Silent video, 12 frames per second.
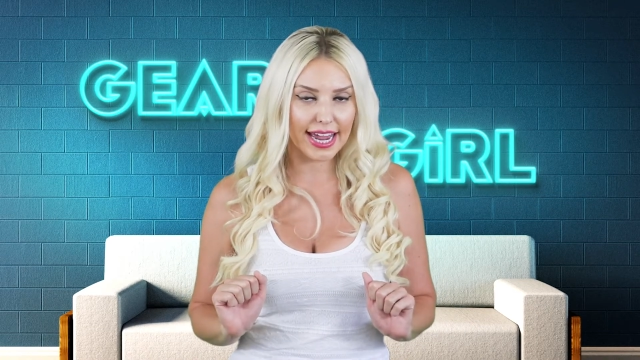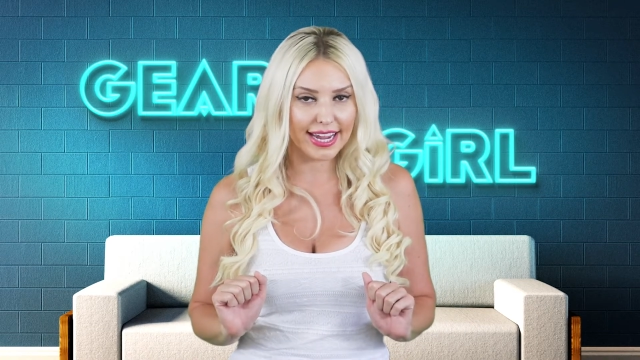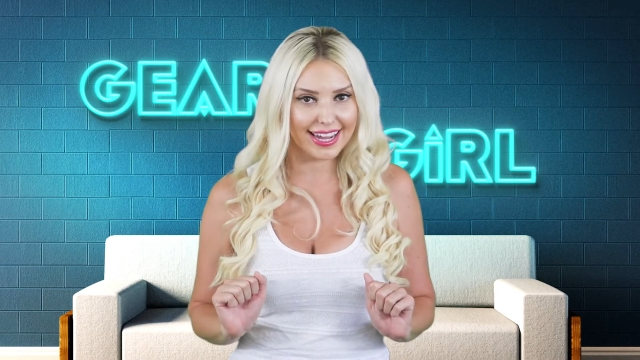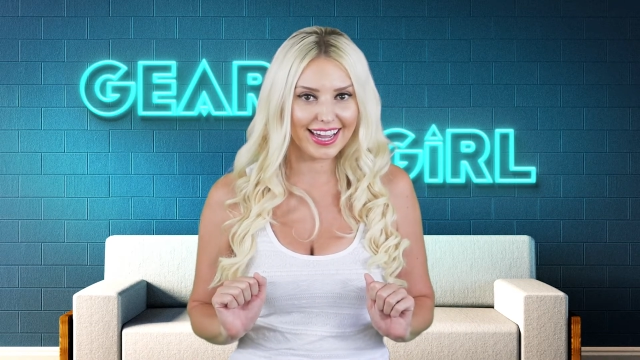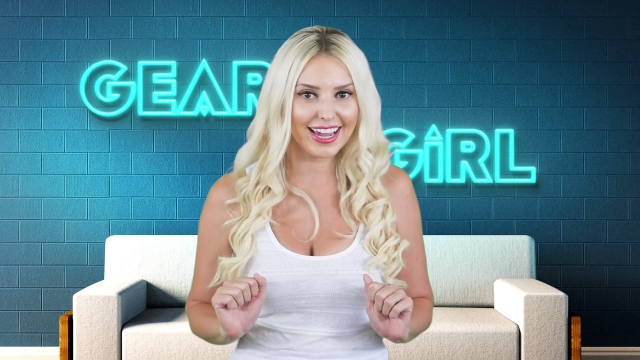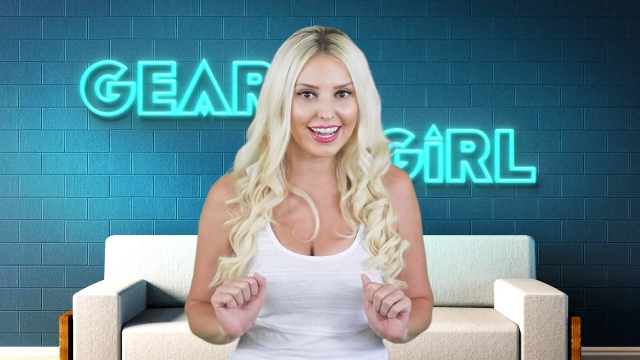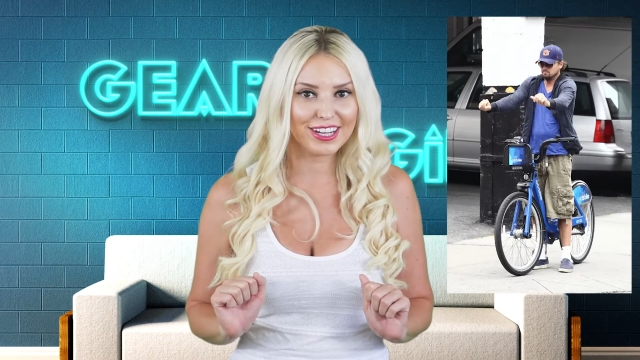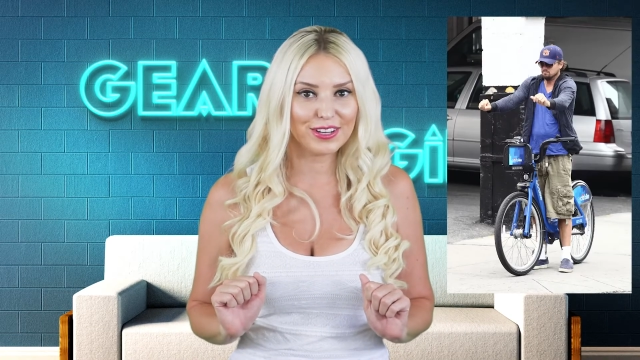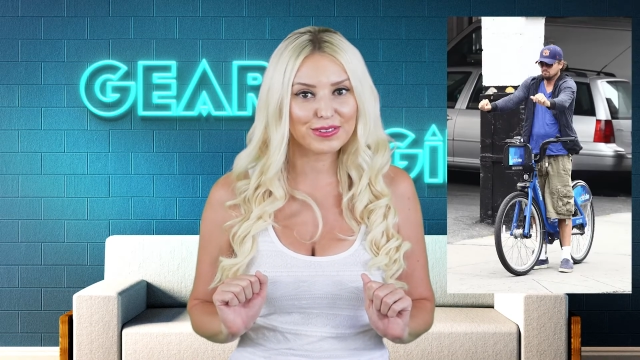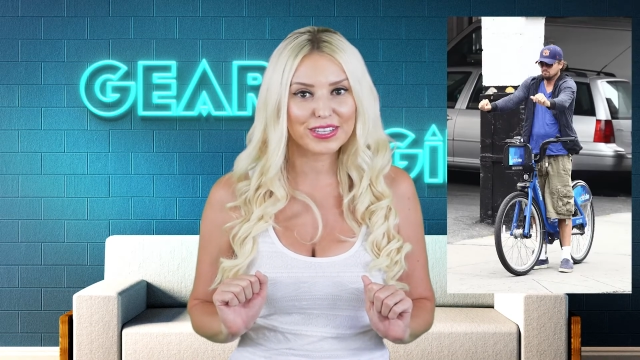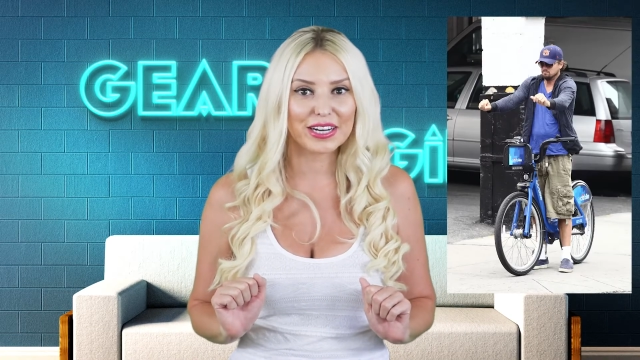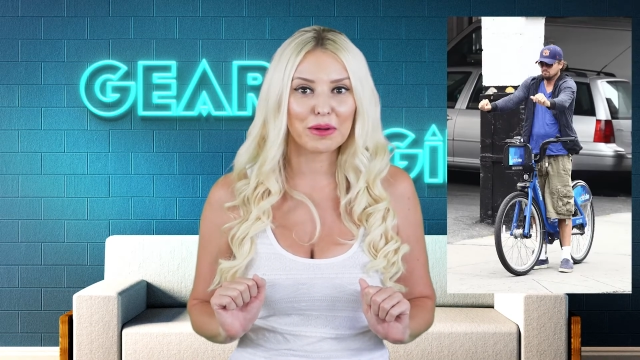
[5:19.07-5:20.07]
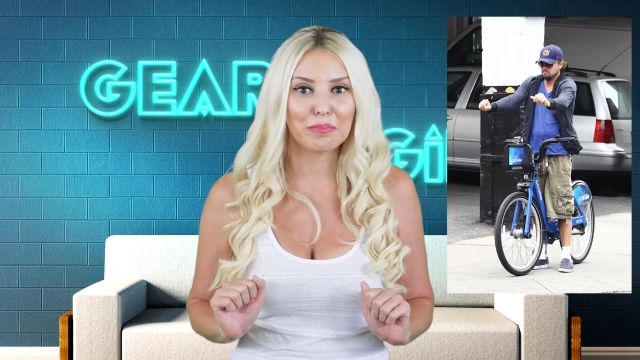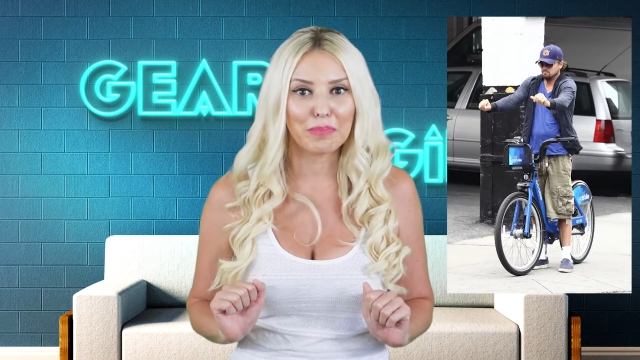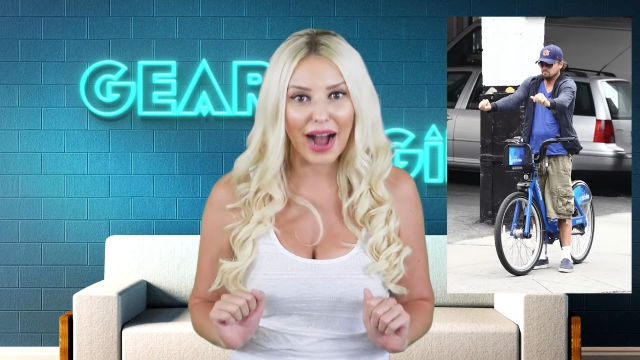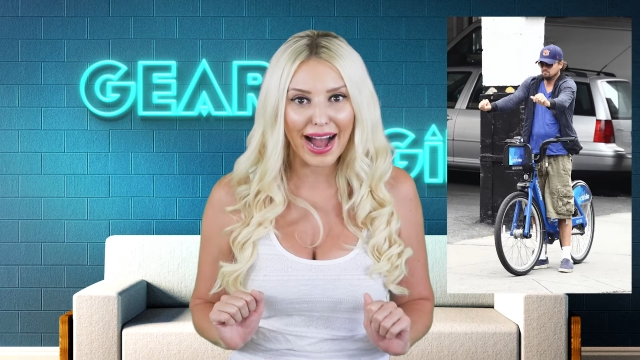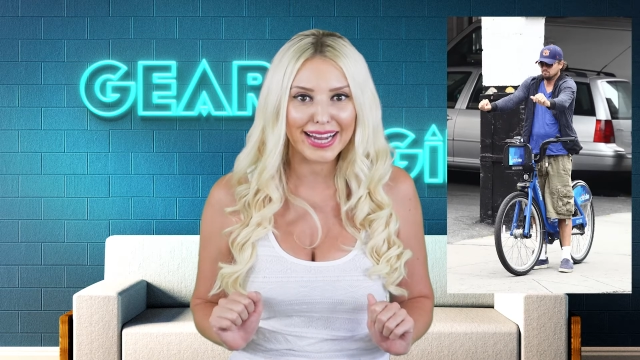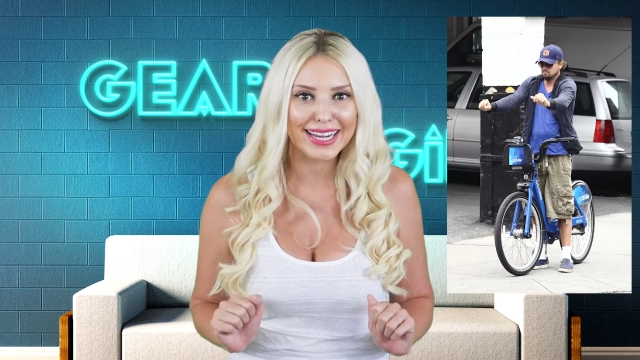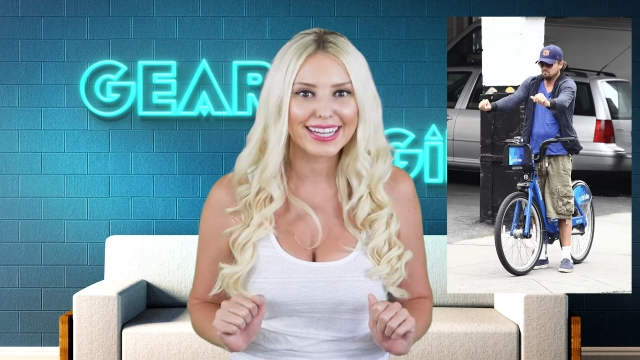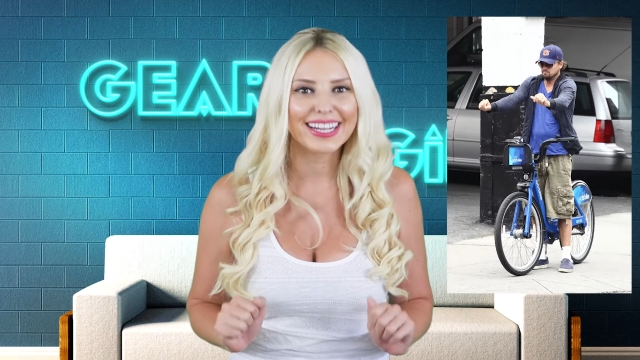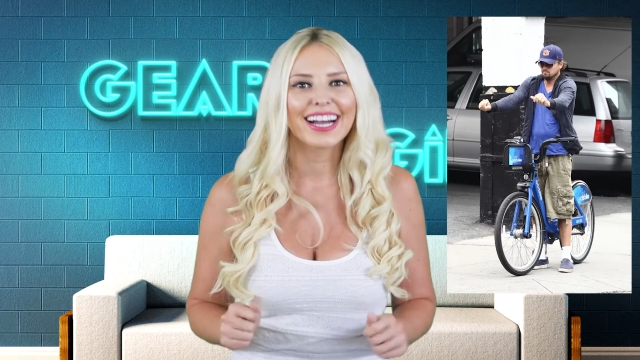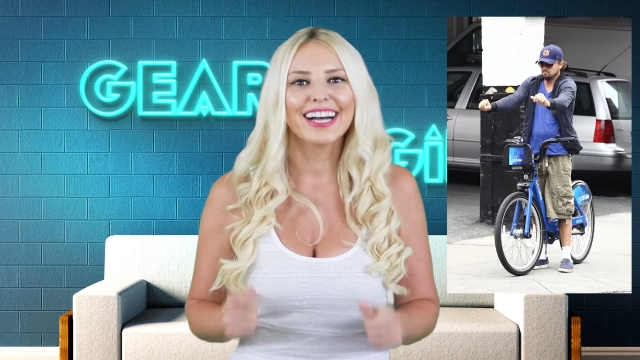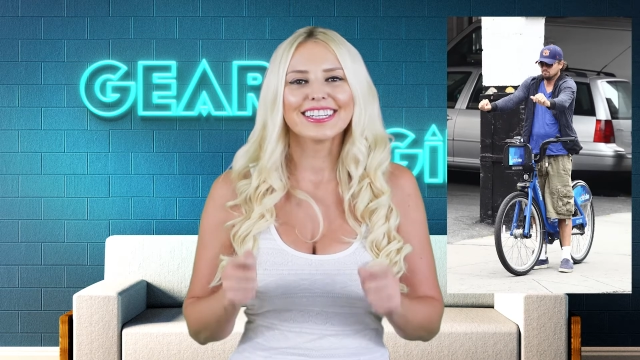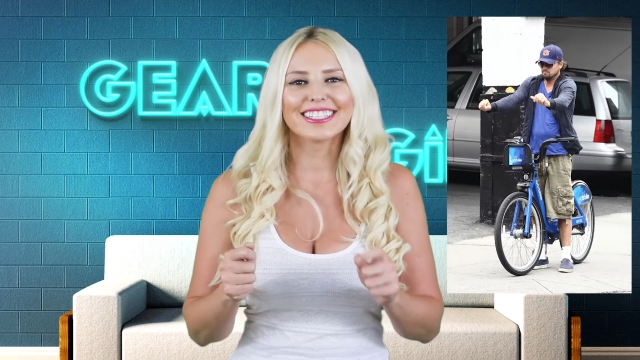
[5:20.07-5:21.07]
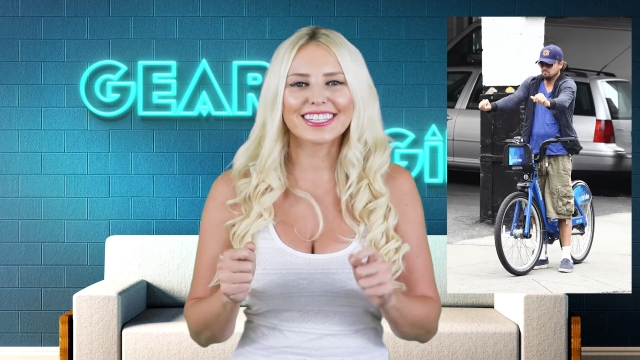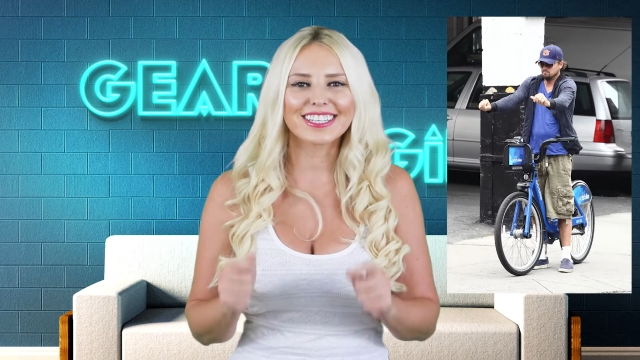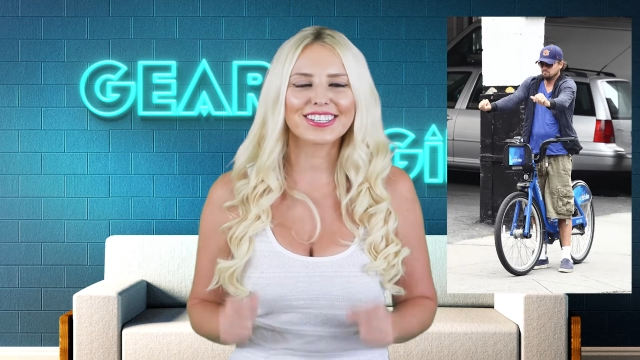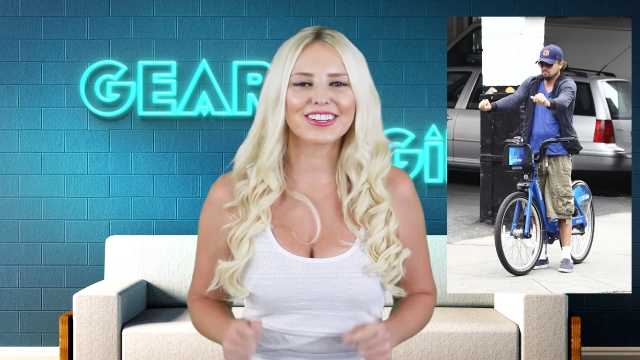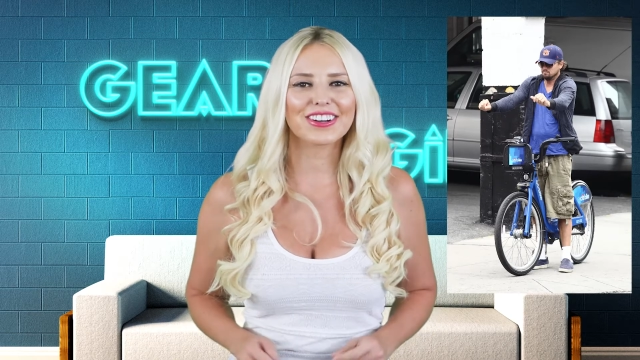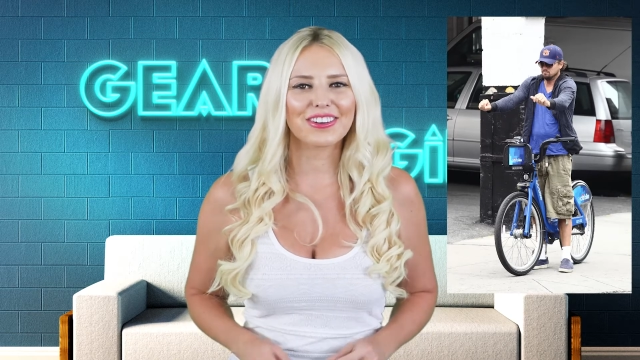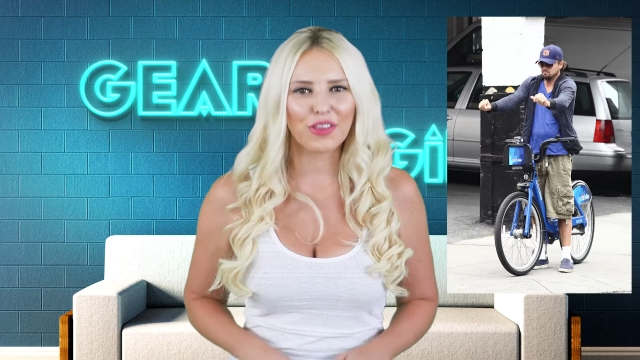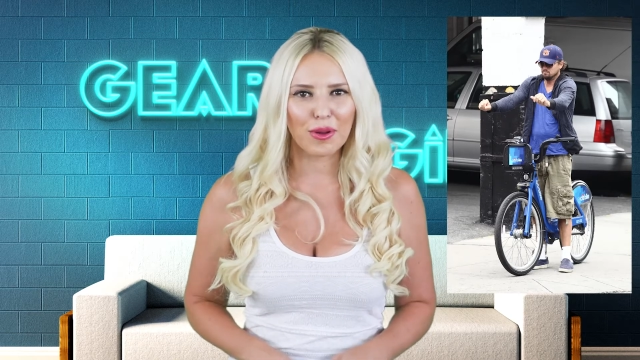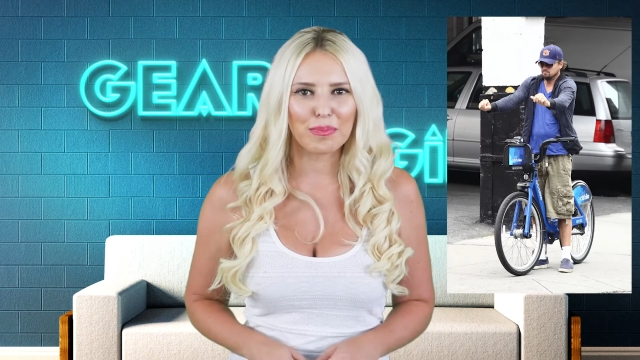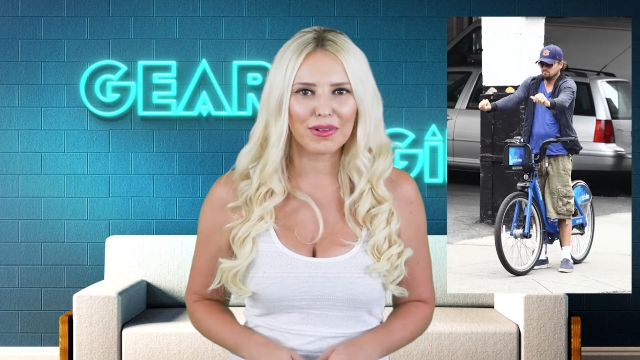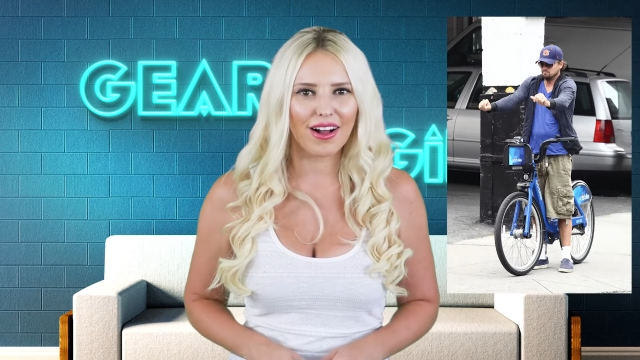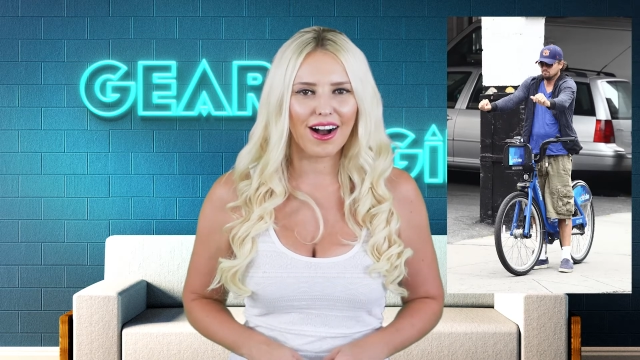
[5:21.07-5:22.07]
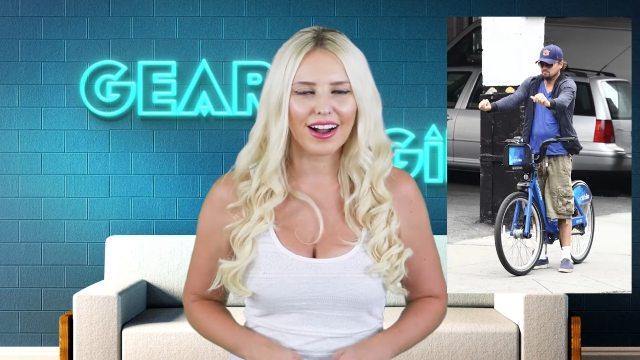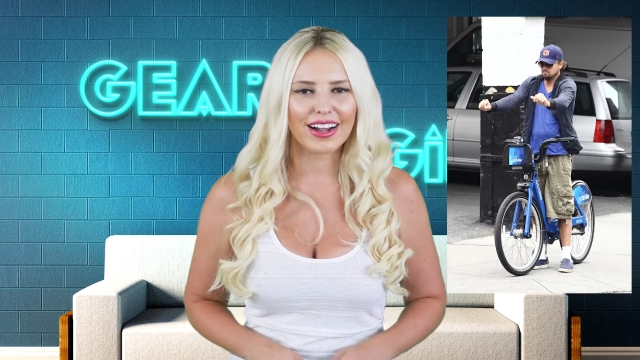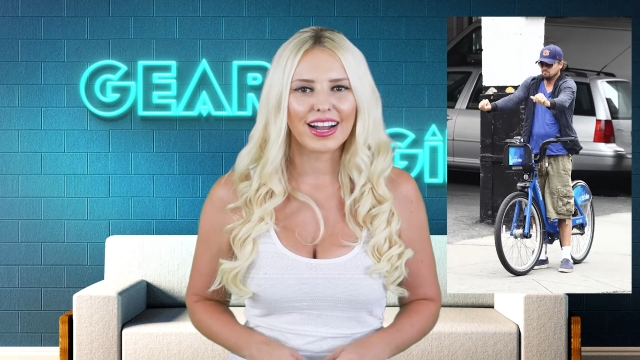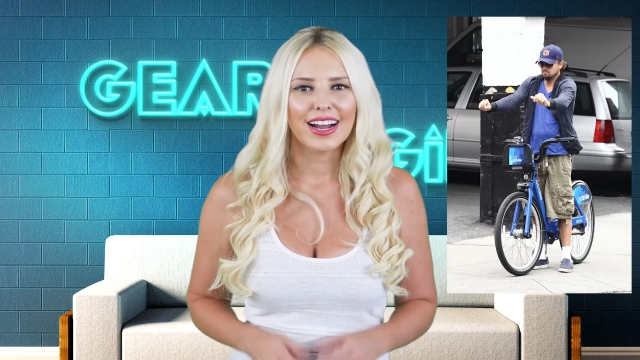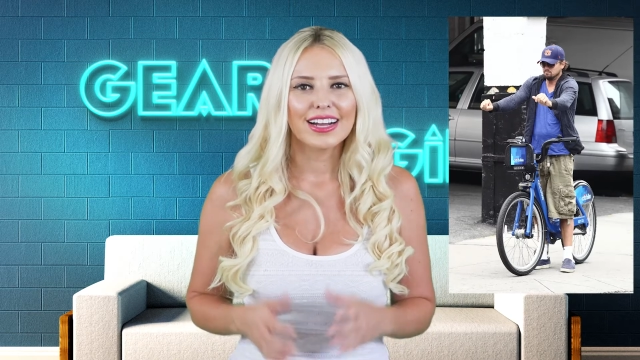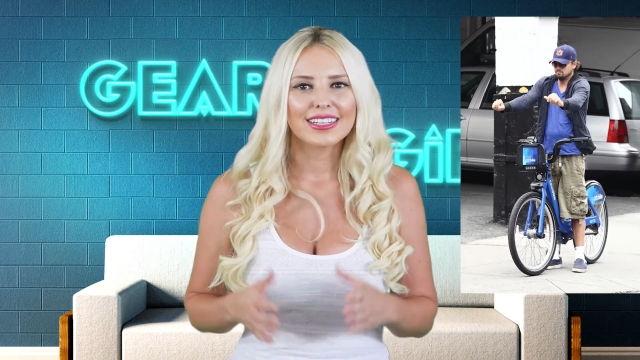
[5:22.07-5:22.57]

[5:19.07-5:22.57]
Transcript: aka using a bike to circle the block,